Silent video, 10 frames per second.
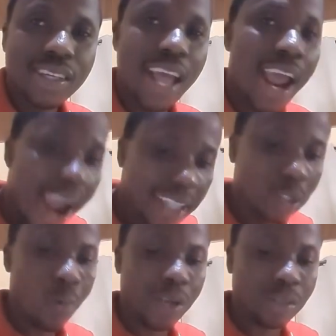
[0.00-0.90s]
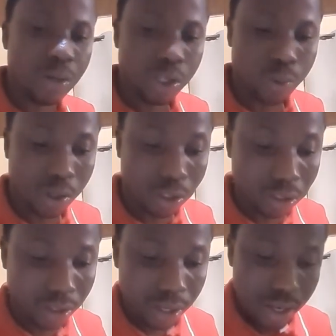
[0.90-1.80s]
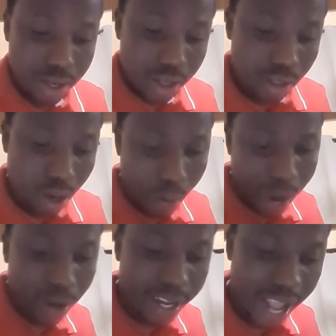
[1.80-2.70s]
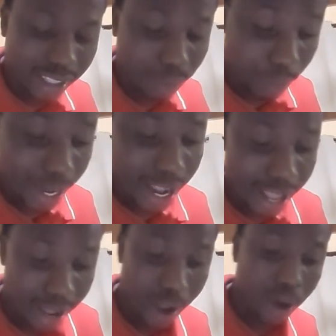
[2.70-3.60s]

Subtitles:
The earth will possibly respond to you. So we are looking at prayer, and we